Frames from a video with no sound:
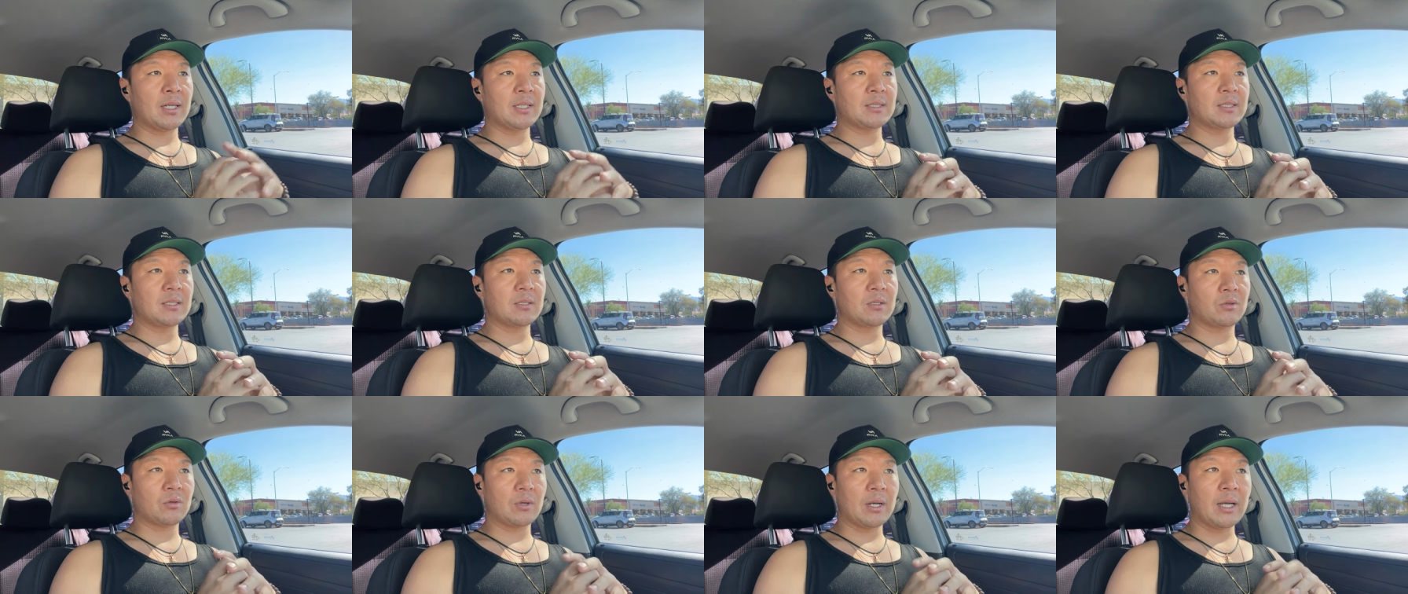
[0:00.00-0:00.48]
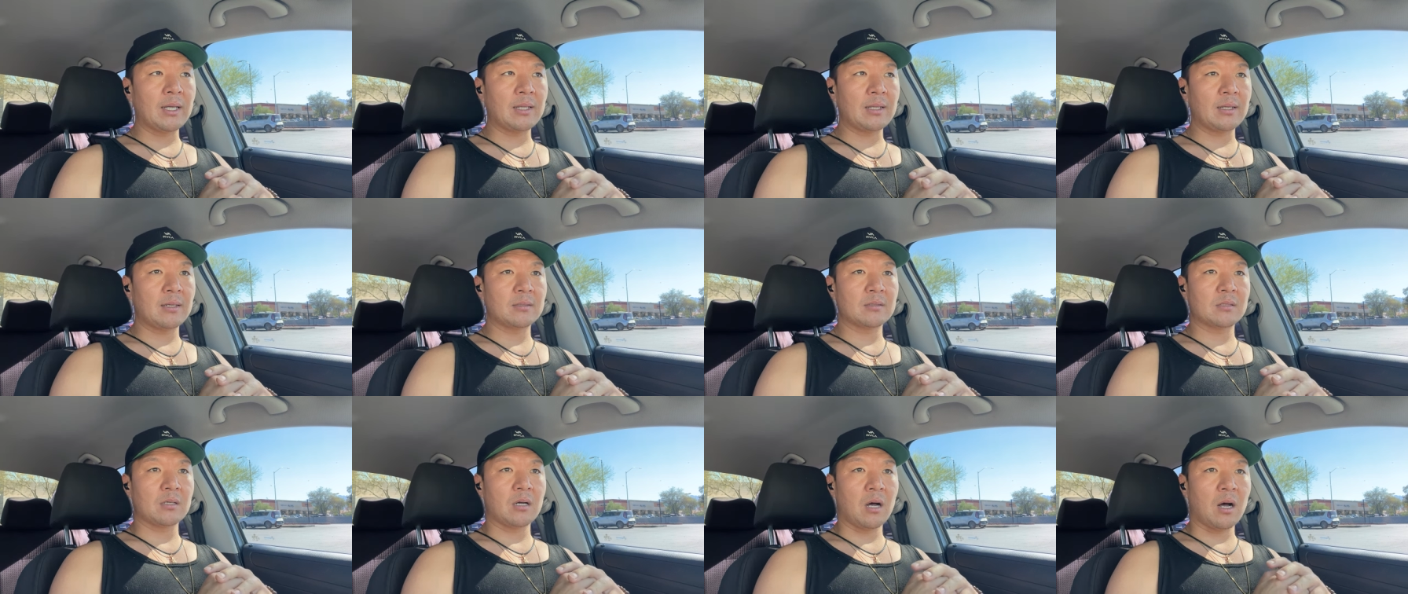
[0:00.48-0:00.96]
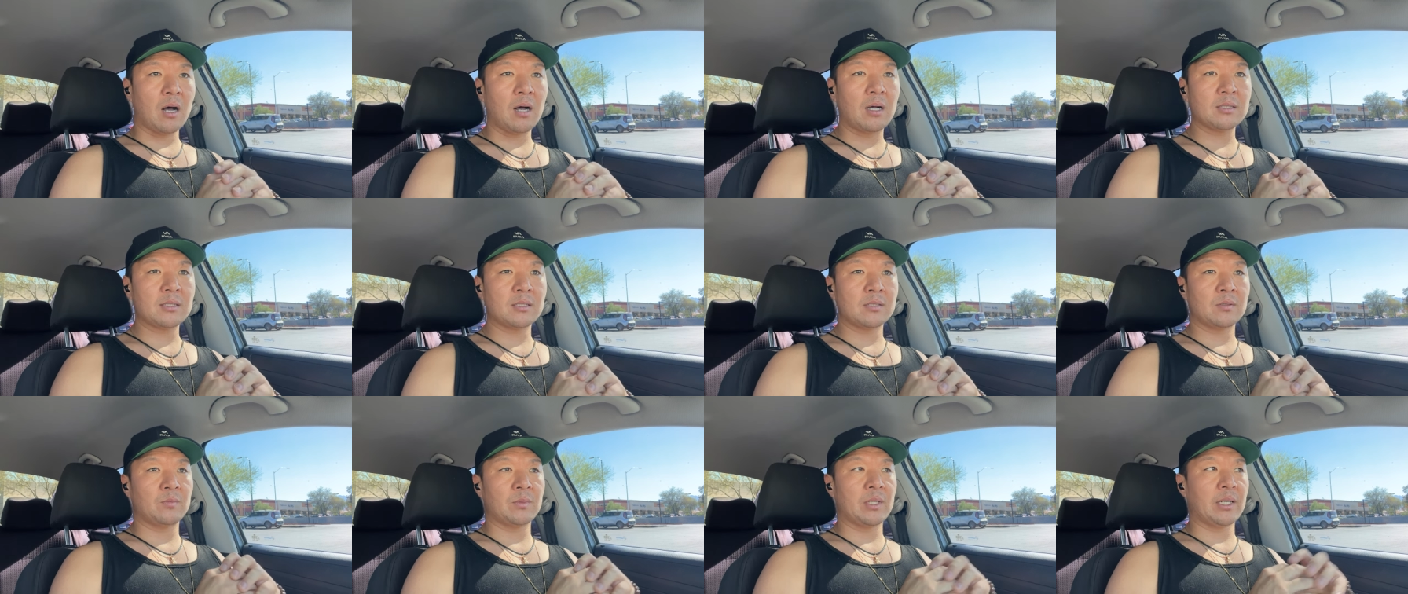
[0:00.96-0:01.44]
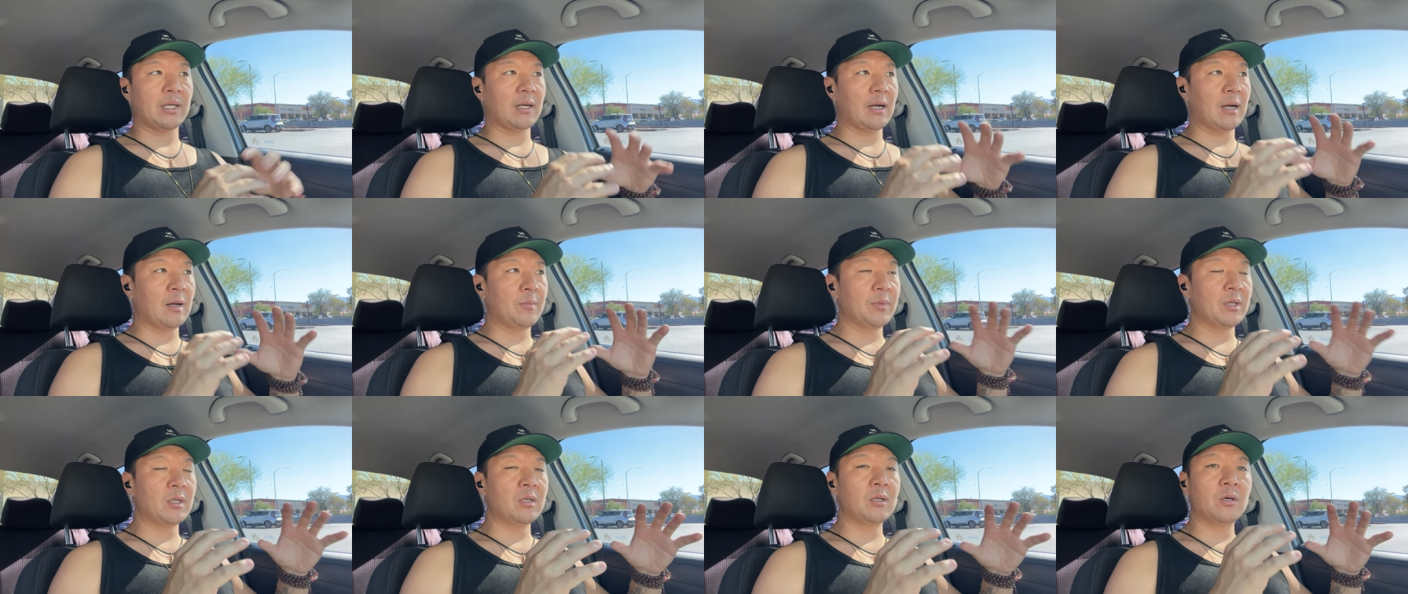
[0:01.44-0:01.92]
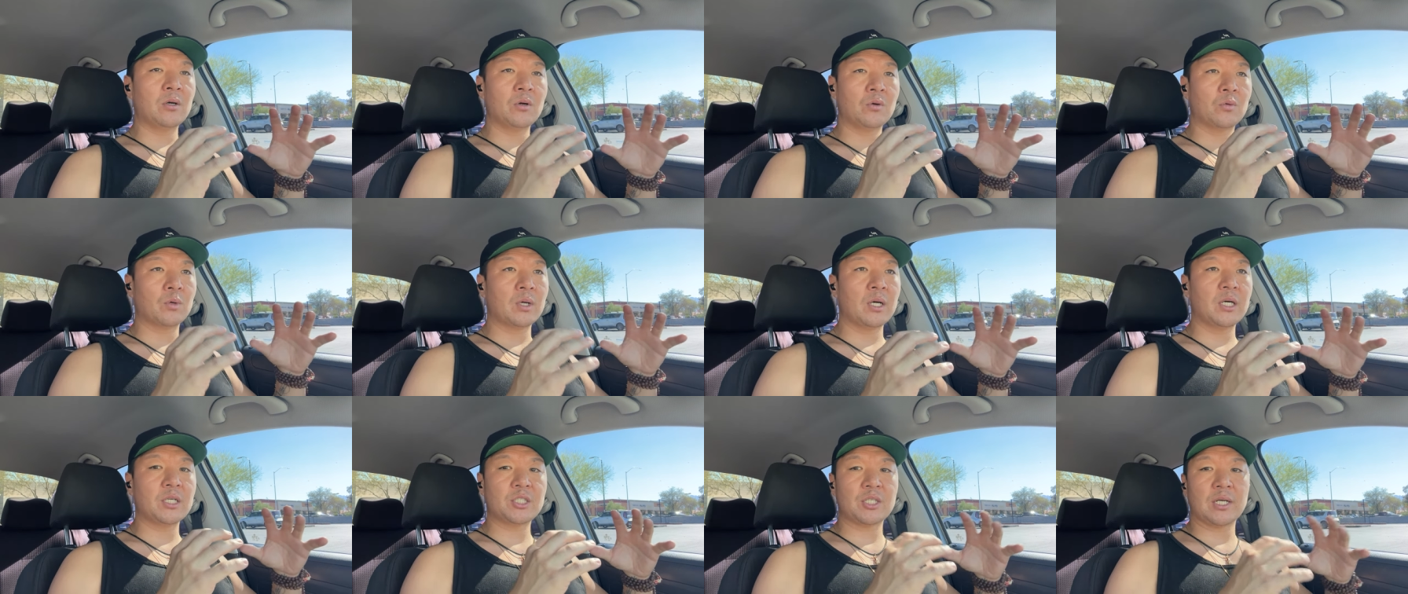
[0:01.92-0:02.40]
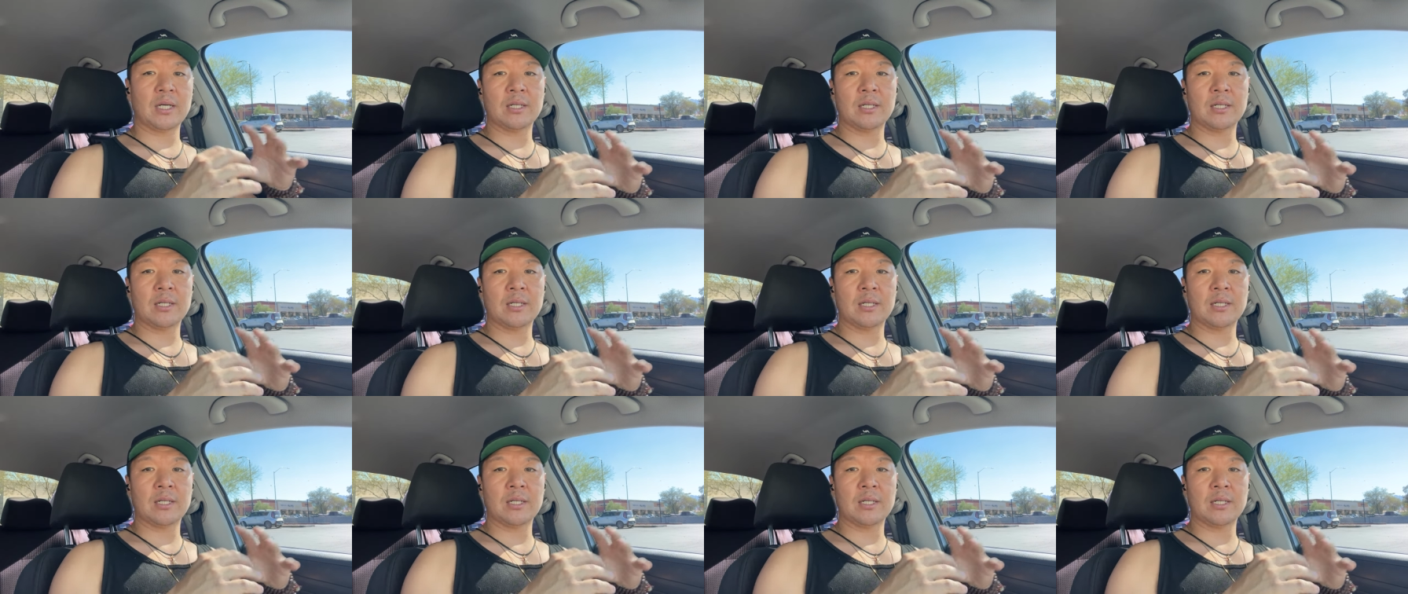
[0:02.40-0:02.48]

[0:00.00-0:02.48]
I did great. That was awesome. Like, I'm in no rush.